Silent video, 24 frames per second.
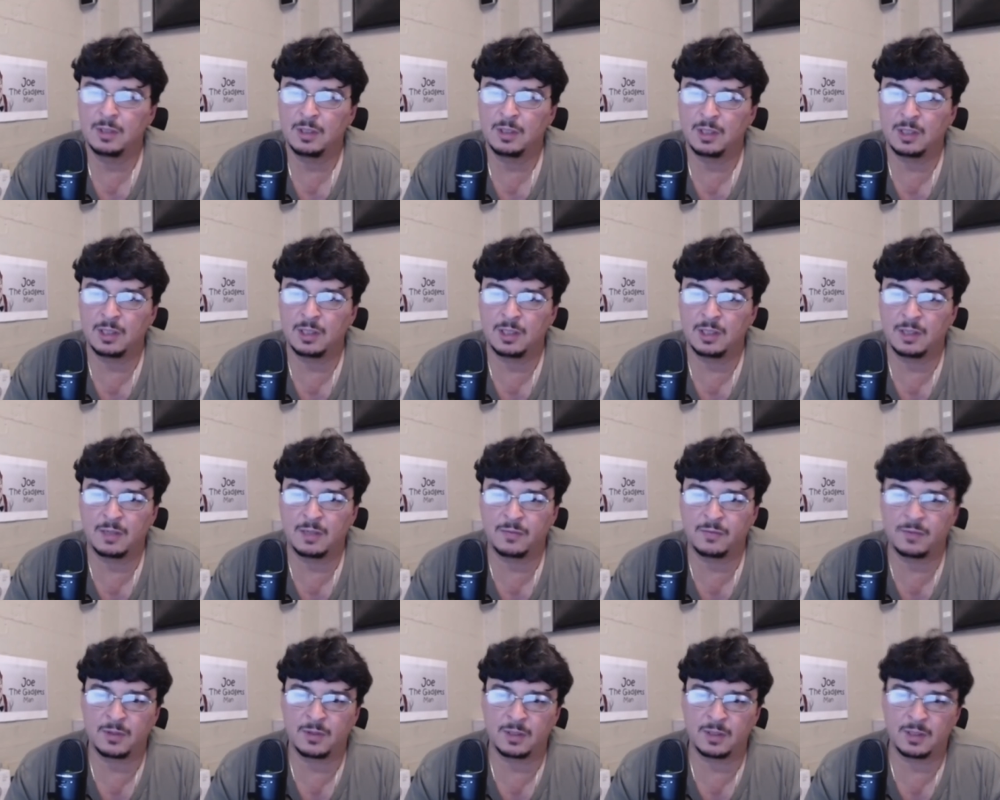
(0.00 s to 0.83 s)
Uh,
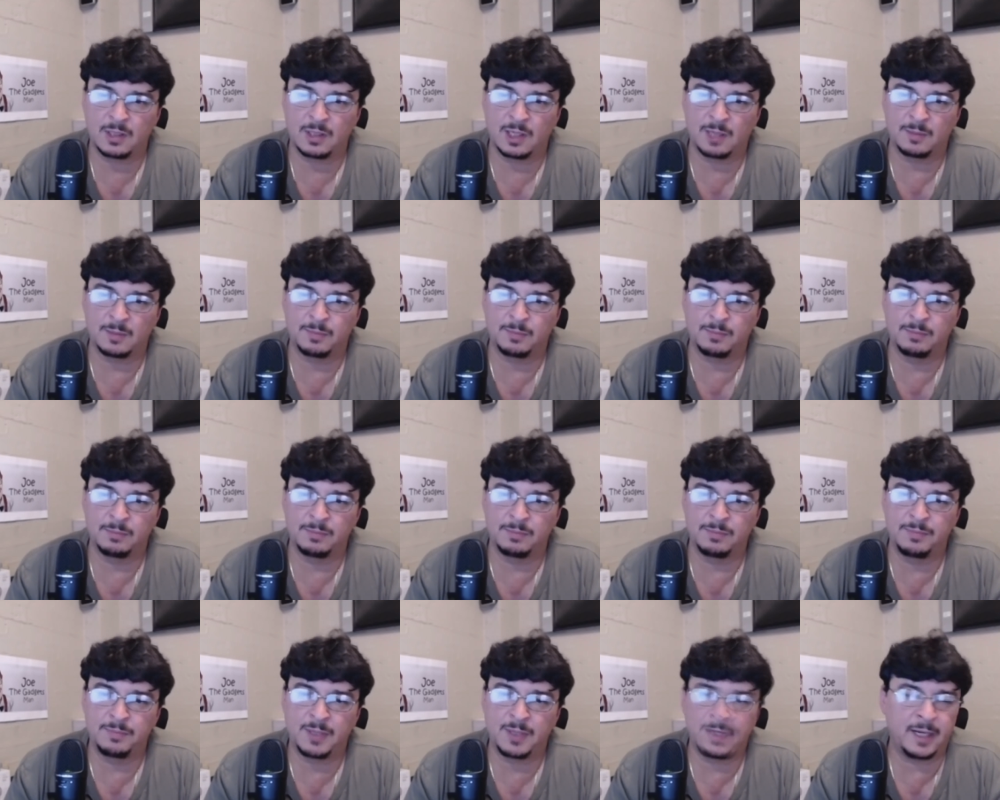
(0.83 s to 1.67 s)
I've got a
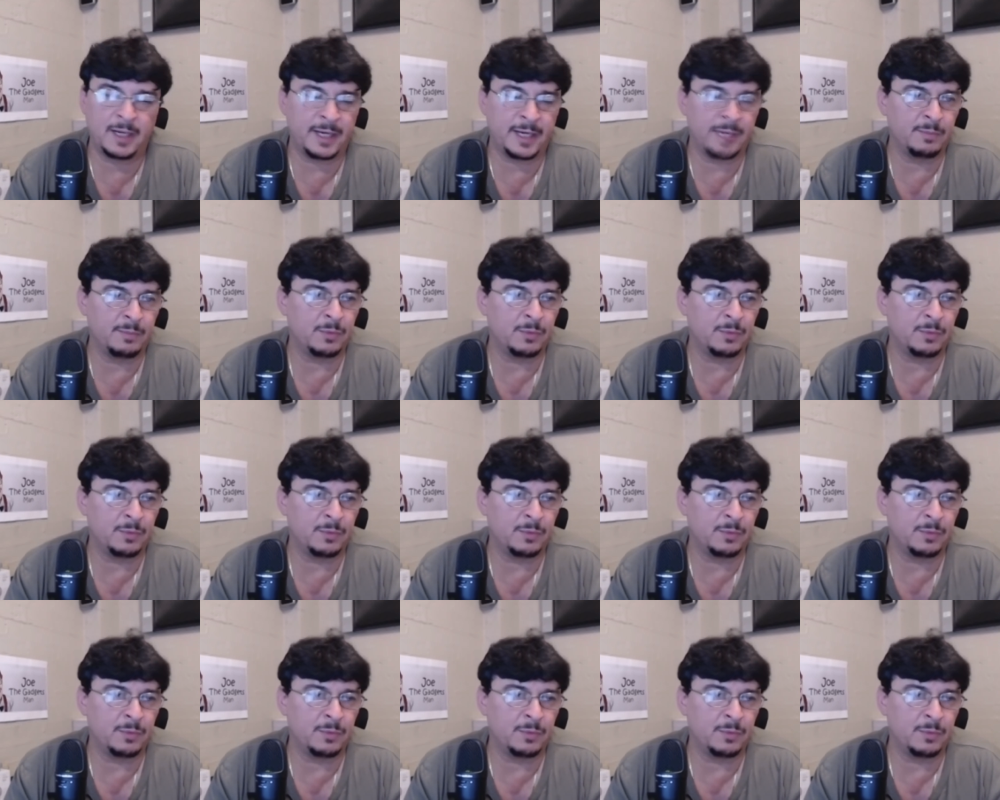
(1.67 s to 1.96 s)
party